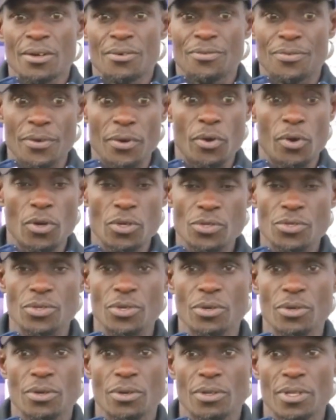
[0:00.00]
for
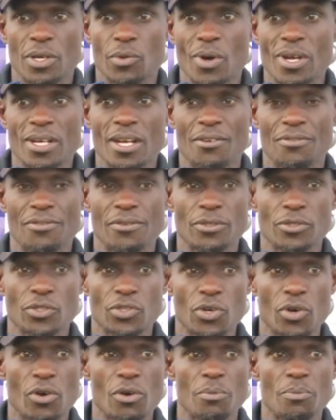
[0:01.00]
also the wonderful
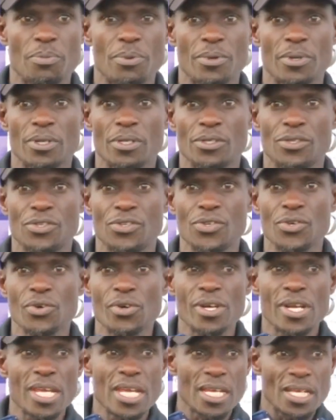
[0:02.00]
job
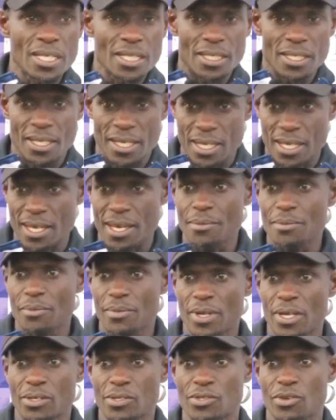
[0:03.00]
during the
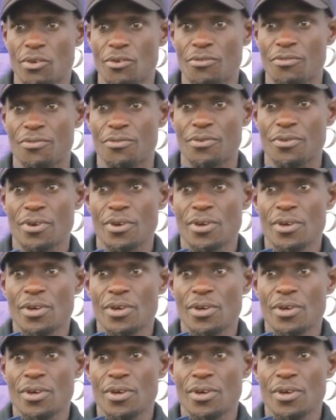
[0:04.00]
game itself